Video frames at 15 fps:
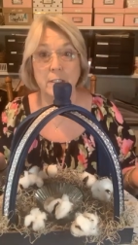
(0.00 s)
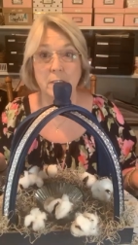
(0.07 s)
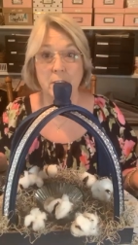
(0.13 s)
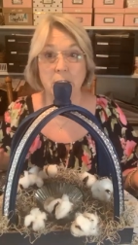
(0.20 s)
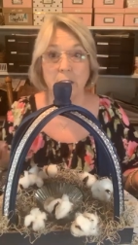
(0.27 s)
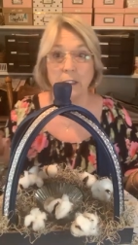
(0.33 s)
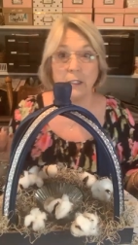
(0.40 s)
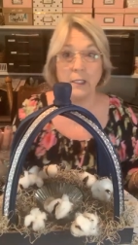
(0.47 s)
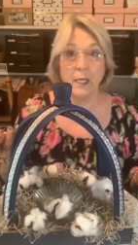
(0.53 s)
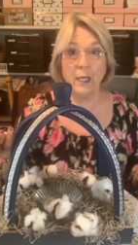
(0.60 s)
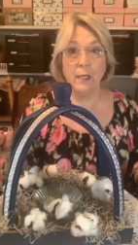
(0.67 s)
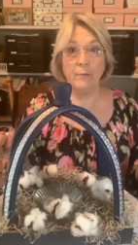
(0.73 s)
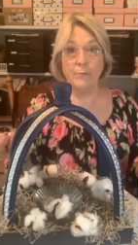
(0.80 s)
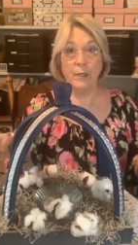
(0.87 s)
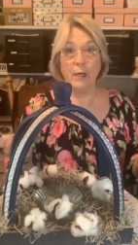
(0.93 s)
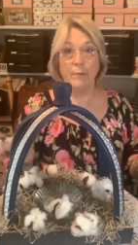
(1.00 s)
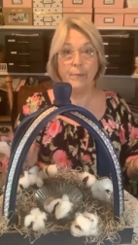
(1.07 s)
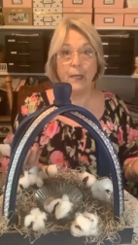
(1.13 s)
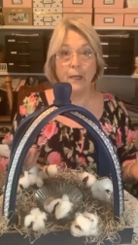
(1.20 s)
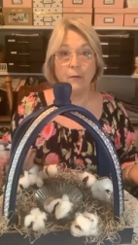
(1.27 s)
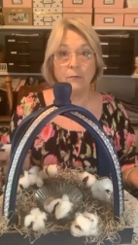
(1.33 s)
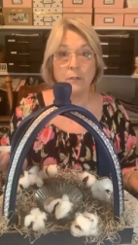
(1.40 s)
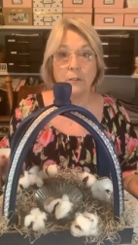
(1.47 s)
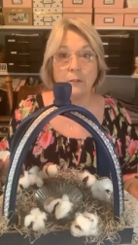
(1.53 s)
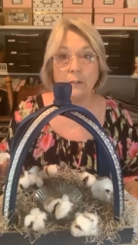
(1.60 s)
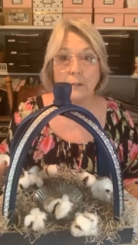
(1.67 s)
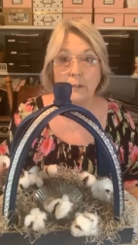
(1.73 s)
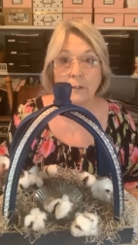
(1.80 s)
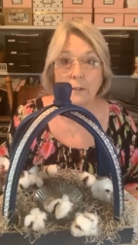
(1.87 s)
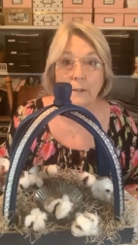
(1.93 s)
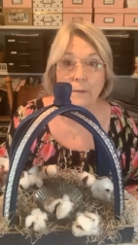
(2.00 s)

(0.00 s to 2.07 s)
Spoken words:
It can't pop out.